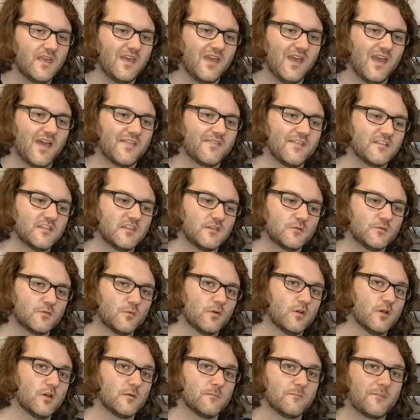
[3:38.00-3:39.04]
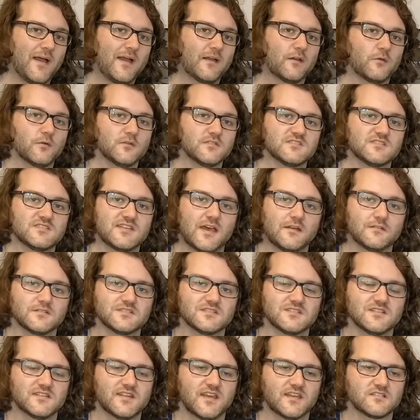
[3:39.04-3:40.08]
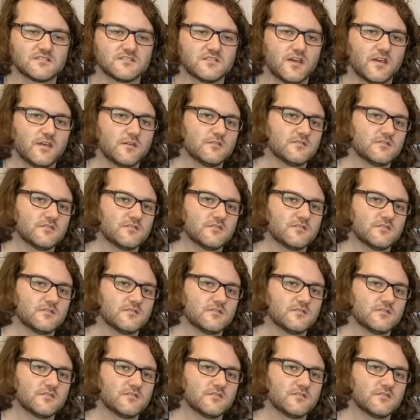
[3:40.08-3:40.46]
and then you would work backwards down to the next note,